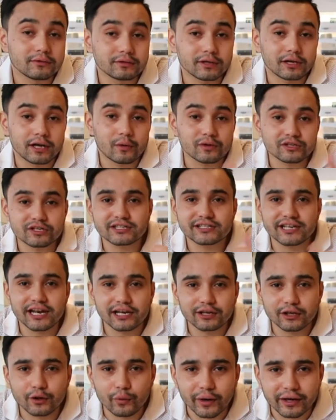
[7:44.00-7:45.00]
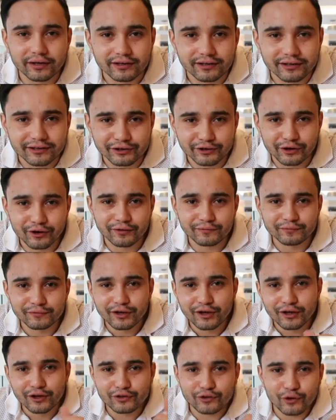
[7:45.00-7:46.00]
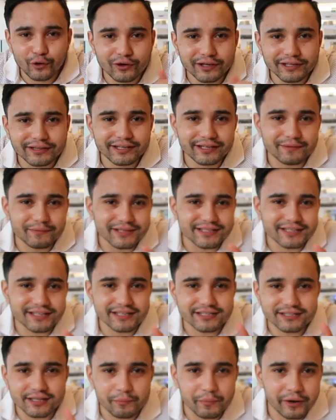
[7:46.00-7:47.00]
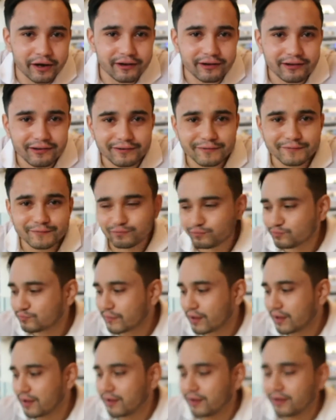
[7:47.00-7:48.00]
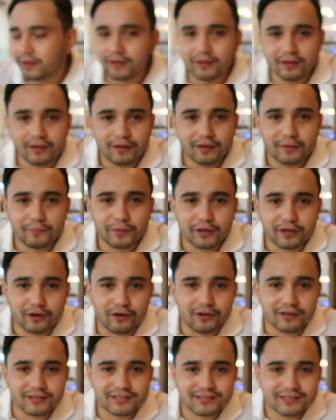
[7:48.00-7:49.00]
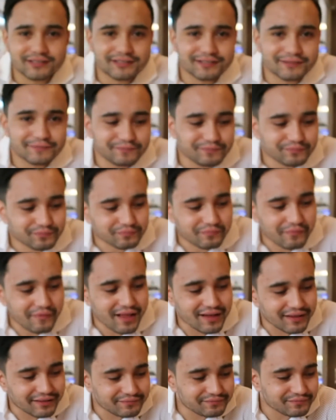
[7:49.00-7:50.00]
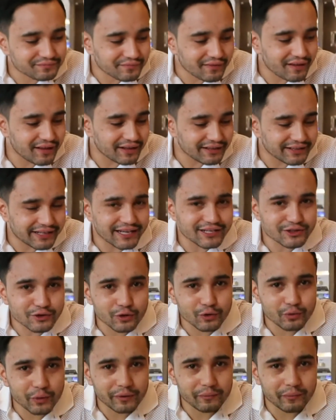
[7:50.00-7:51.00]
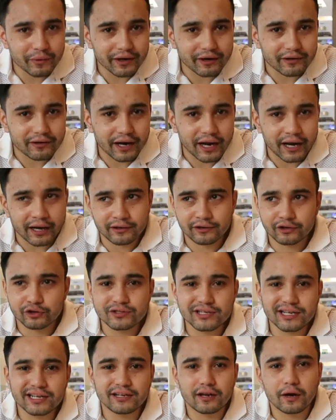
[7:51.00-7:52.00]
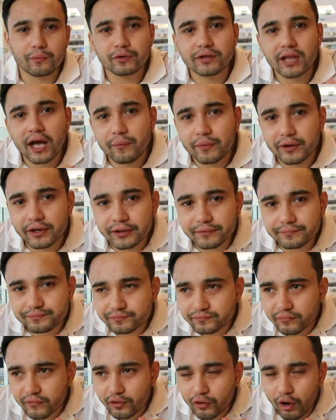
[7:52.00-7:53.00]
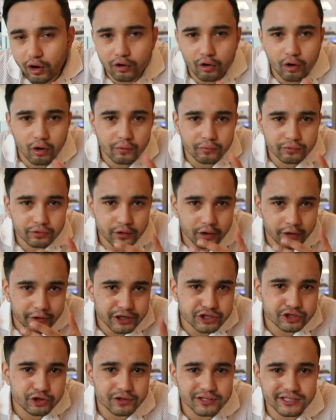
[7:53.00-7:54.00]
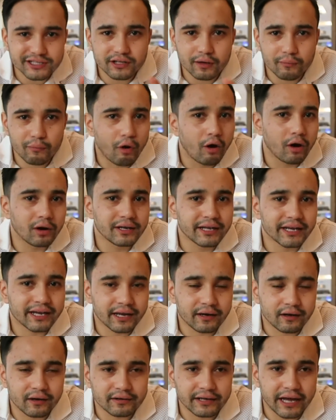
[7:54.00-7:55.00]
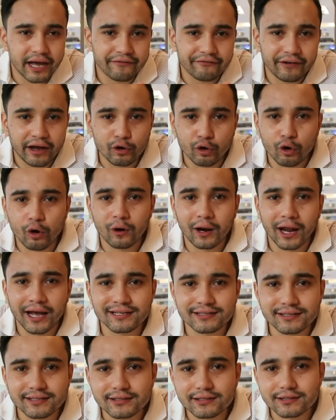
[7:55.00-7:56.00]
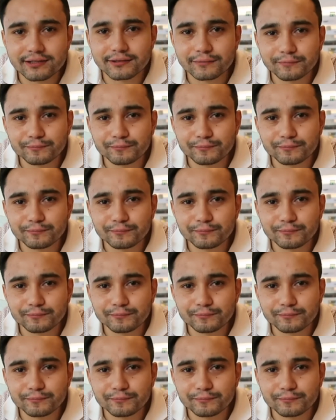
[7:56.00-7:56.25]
I was just telling the waiter, you know, the only thing missing is the beer. Because it tastes good with beer, and usually in Abu Dhabi, not the restaurants in the mall, they cannot have alcohol license.